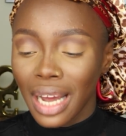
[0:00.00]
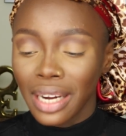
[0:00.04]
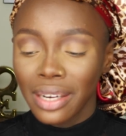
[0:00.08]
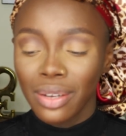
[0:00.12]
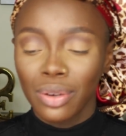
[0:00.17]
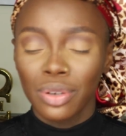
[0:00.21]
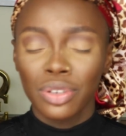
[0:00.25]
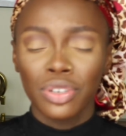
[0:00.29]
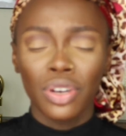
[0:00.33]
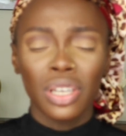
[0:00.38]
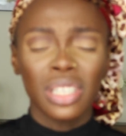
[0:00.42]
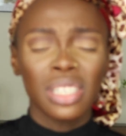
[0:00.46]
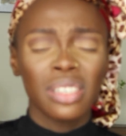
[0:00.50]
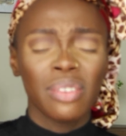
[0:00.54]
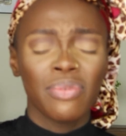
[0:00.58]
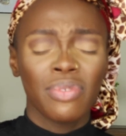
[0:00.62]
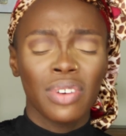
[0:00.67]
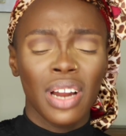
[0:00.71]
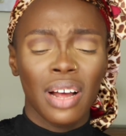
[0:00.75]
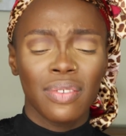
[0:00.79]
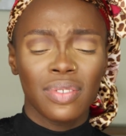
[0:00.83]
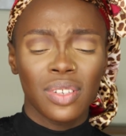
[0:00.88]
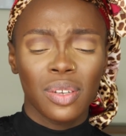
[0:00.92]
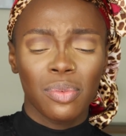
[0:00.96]
And it doesn't
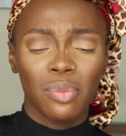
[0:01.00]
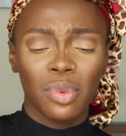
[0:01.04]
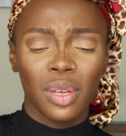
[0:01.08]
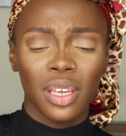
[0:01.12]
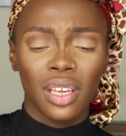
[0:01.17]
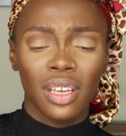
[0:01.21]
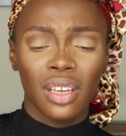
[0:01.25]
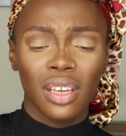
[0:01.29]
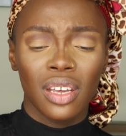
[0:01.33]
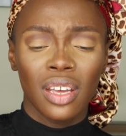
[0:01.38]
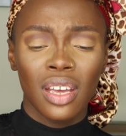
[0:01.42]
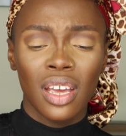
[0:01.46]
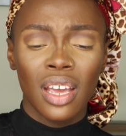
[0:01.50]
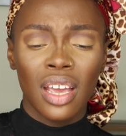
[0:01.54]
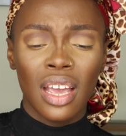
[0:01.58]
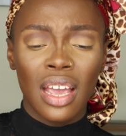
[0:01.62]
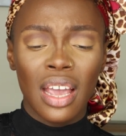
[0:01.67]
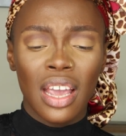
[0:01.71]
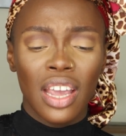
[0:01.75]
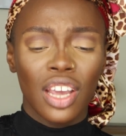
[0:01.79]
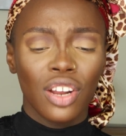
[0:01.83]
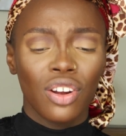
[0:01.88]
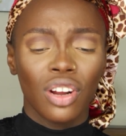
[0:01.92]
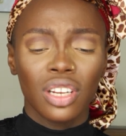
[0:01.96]
even have to be,
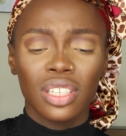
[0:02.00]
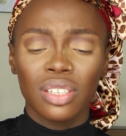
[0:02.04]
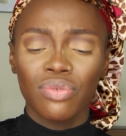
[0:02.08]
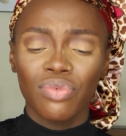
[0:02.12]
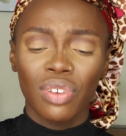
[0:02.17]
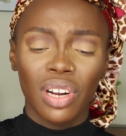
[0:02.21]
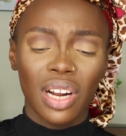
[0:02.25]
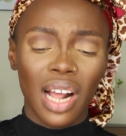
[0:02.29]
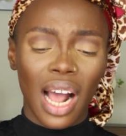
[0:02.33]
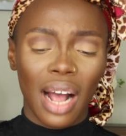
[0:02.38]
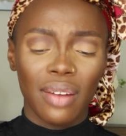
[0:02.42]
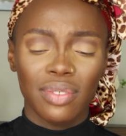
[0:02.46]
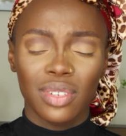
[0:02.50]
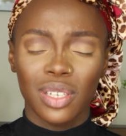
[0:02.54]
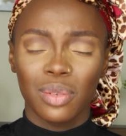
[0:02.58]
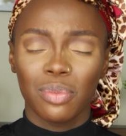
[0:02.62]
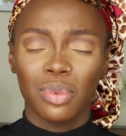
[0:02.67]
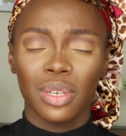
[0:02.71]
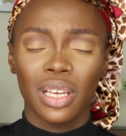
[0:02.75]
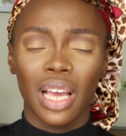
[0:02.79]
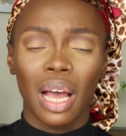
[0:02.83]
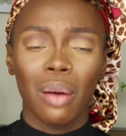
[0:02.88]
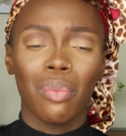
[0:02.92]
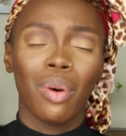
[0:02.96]
it doesn't really have to
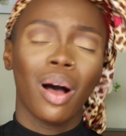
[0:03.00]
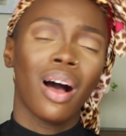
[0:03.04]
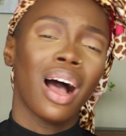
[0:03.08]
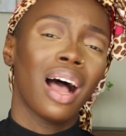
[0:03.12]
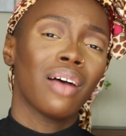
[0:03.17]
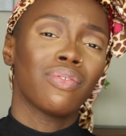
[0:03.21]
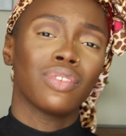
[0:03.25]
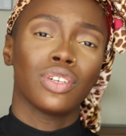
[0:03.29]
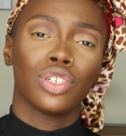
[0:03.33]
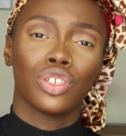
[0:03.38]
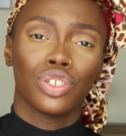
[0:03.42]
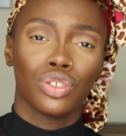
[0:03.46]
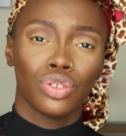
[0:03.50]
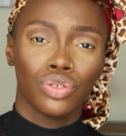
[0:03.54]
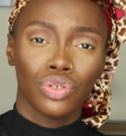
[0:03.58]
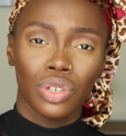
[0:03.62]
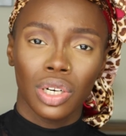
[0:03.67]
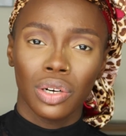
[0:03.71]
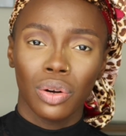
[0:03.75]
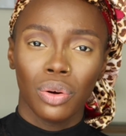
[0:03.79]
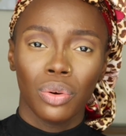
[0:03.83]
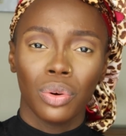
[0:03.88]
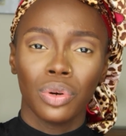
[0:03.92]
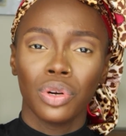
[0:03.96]
be about having
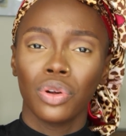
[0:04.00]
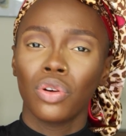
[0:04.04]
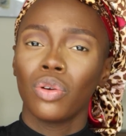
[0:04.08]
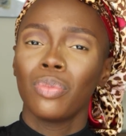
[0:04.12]
children alone.